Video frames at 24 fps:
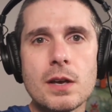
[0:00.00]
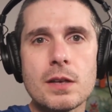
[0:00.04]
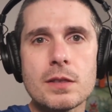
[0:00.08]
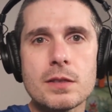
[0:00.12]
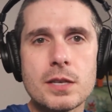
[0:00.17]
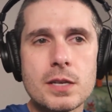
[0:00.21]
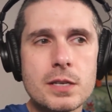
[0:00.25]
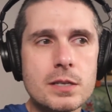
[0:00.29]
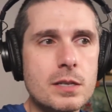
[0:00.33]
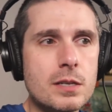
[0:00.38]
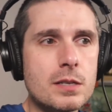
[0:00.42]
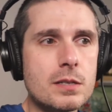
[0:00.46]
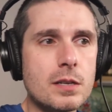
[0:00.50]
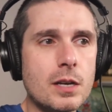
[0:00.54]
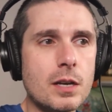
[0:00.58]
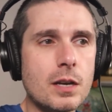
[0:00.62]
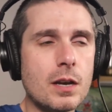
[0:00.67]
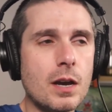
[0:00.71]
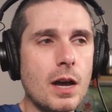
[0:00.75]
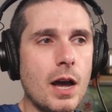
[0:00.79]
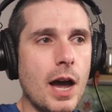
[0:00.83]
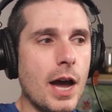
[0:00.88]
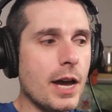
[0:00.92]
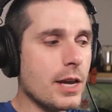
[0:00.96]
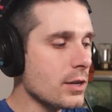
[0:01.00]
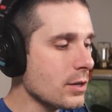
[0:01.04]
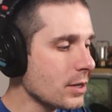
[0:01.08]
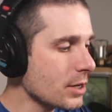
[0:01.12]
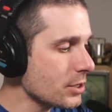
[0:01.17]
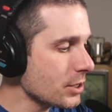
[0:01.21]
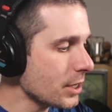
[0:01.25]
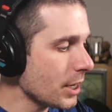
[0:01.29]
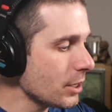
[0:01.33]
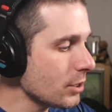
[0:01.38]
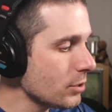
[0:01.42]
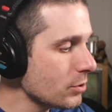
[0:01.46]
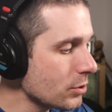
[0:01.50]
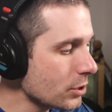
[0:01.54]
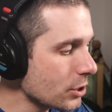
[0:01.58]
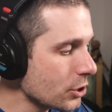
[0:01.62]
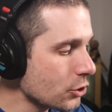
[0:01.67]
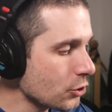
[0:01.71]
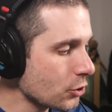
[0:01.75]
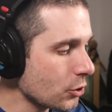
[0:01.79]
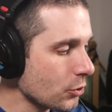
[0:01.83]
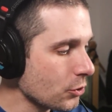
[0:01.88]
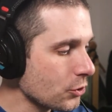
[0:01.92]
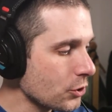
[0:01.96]
this is like because I use
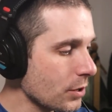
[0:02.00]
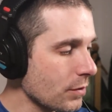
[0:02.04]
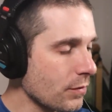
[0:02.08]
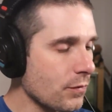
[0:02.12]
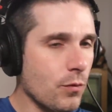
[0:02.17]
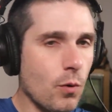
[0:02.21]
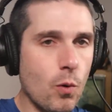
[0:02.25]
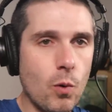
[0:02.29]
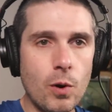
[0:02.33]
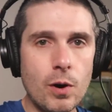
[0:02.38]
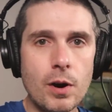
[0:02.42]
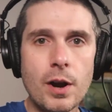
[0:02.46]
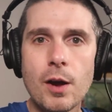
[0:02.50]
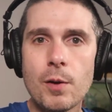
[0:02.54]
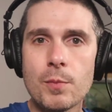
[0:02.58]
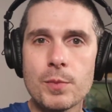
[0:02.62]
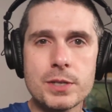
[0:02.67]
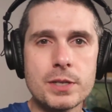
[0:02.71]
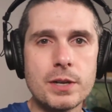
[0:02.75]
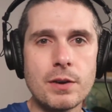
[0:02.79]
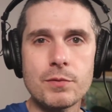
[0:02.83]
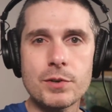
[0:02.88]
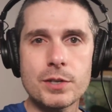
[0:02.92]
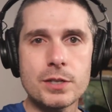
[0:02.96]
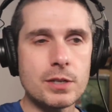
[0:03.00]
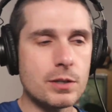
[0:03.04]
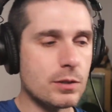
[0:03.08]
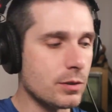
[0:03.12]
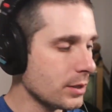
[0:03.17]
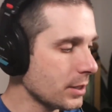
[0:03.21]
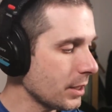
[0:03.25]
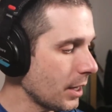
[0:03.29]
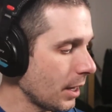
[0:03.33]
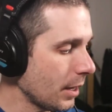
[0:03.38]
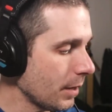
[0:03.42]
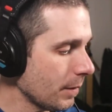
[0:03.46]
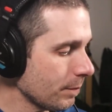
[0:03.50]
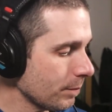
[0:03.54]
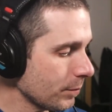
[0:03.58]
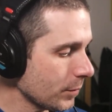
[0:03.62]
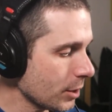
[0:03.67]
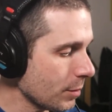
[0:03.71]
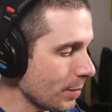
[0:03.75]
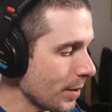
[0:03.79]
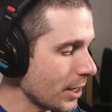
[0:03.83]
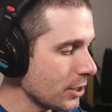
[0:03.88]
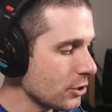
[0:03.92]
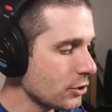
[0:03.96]
Control Shift 4 almost every single day,
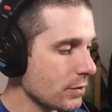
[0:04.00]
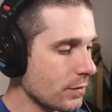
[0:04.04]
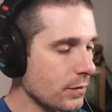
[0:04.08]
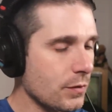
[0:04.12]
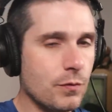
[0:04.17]
Command Shift